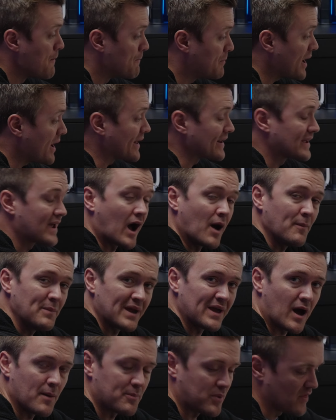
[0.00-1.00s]
But
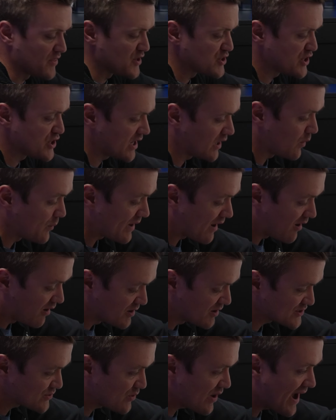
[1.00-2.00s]
coming up on the channel, we also